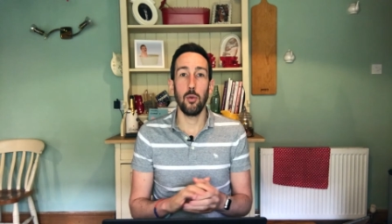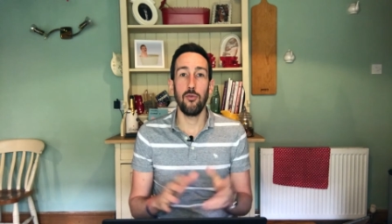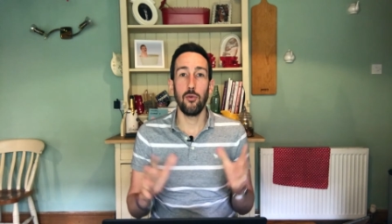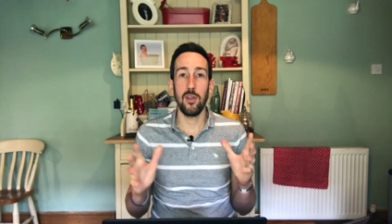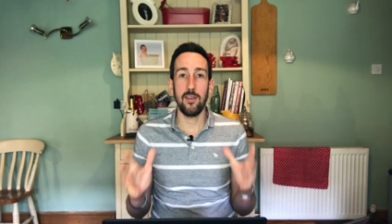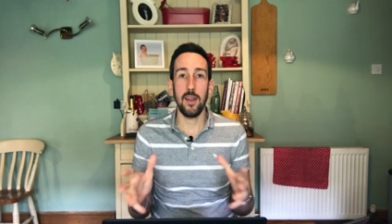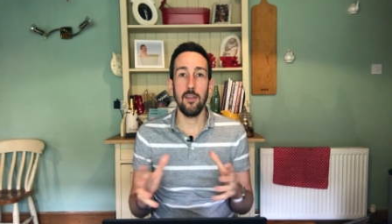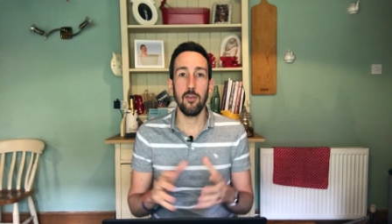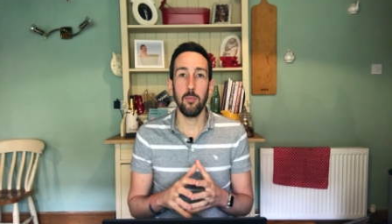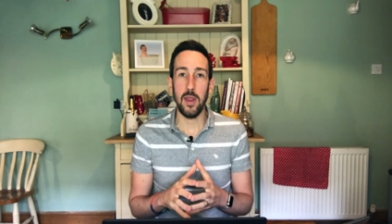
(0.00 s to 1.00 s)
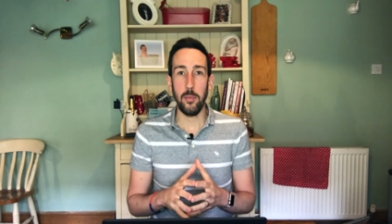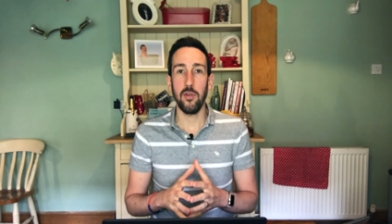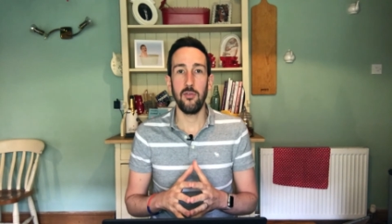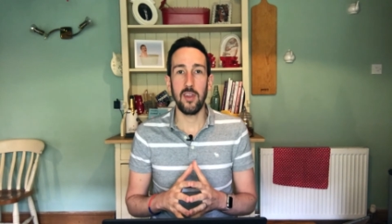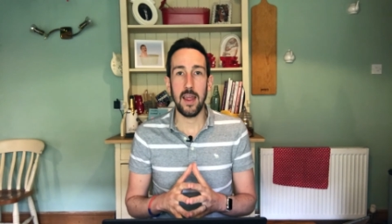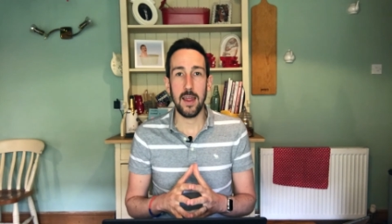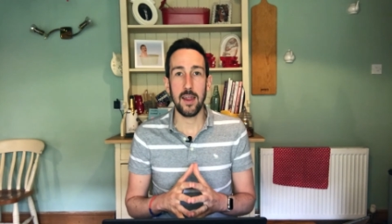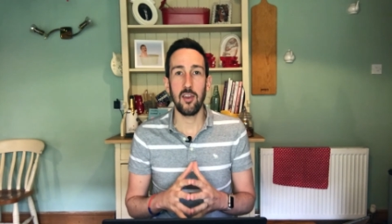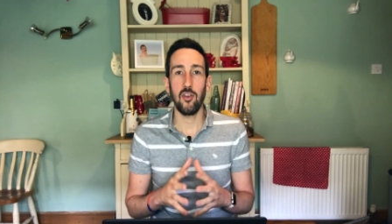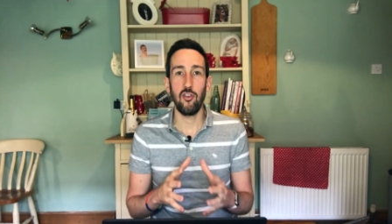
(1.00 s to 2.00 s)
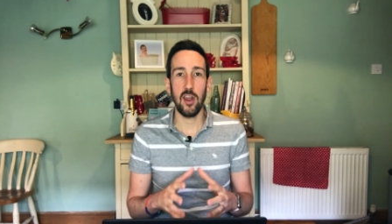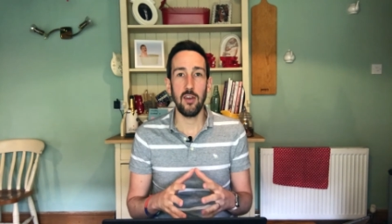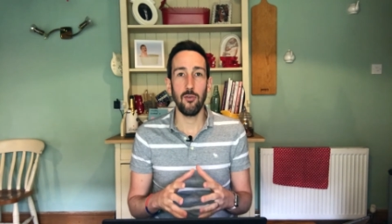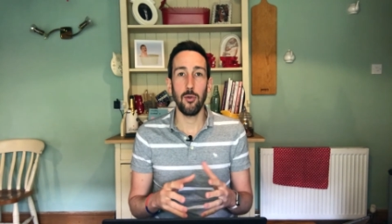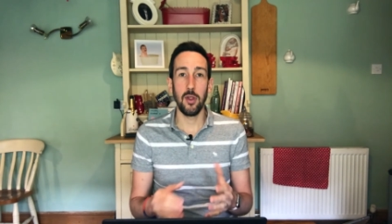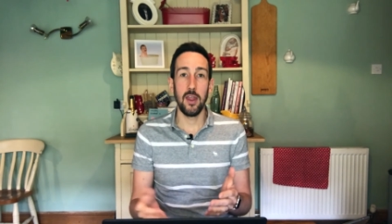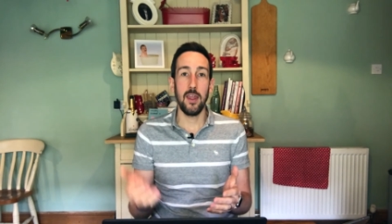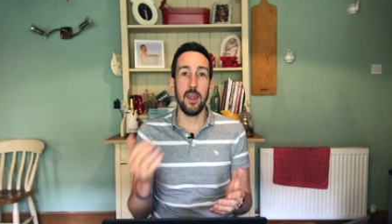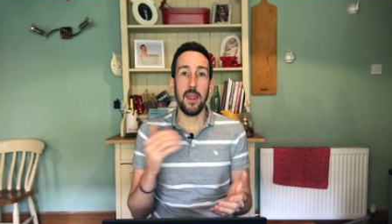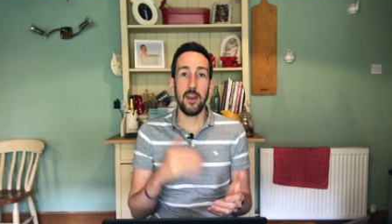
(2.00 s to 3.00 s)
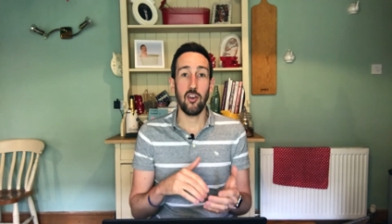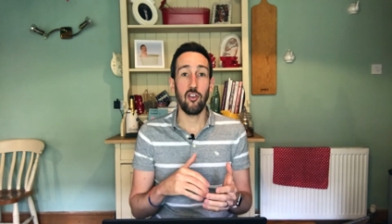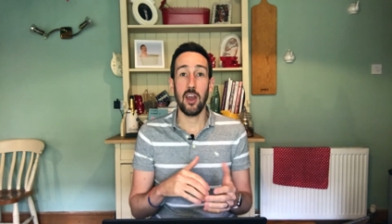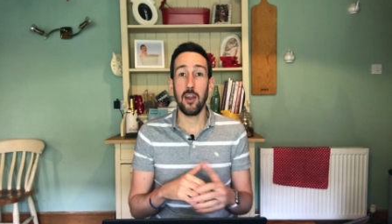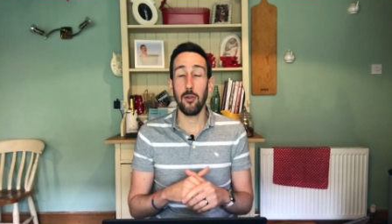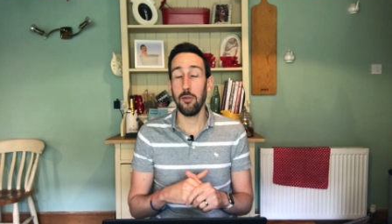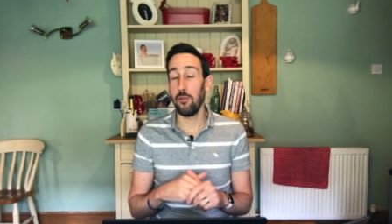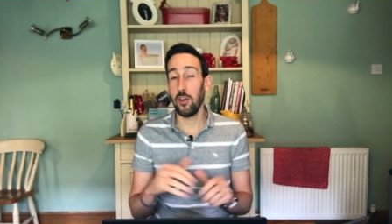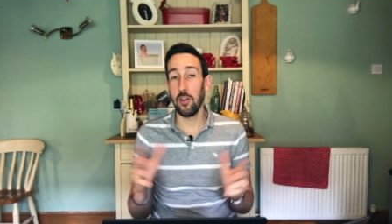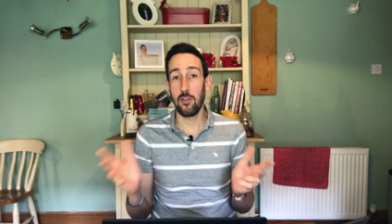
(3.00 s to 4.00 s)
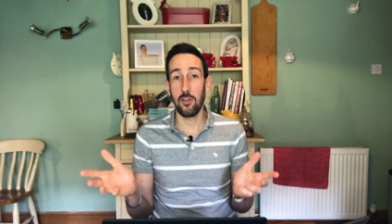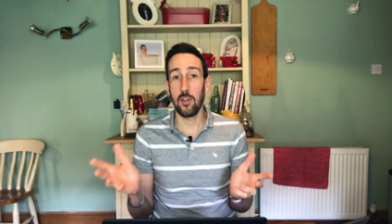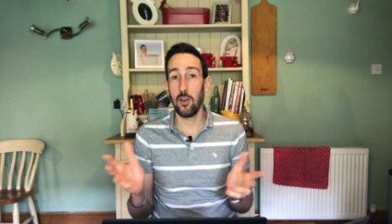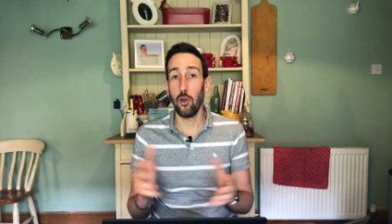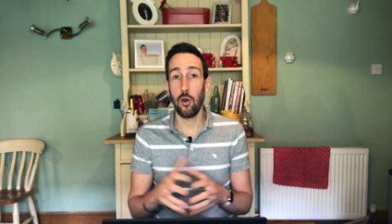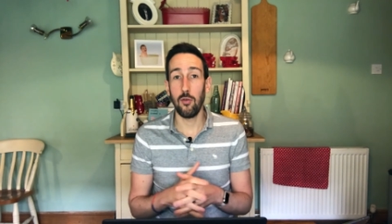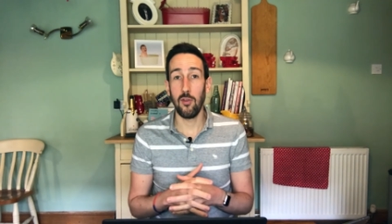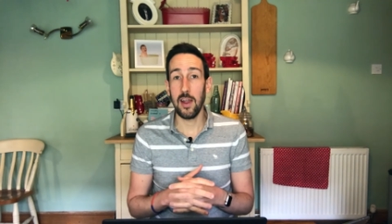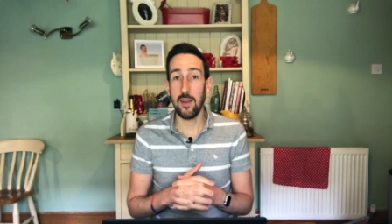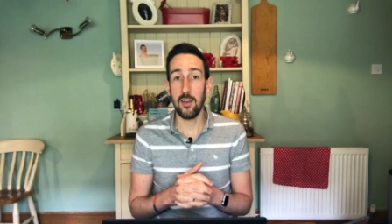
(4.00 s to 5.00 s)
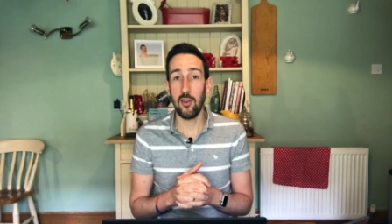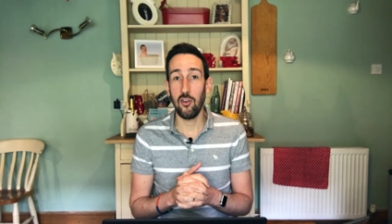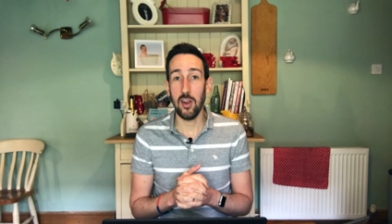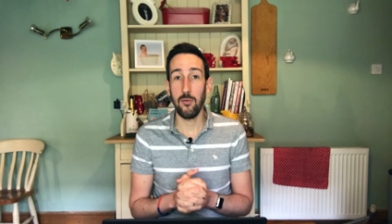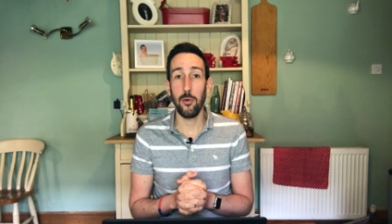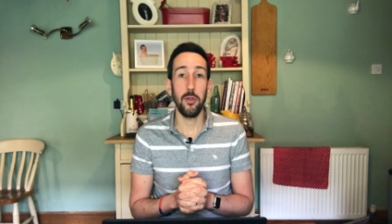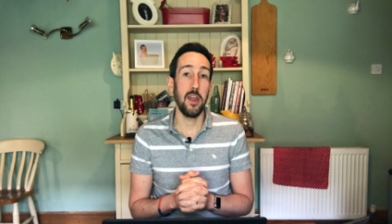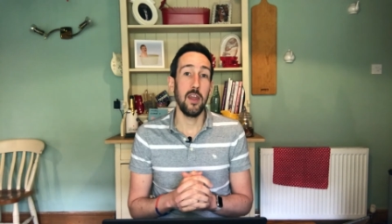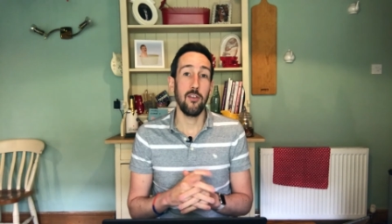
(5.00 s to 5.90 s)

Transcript: we've already seen some people have tagged general in a channel that's not related to general.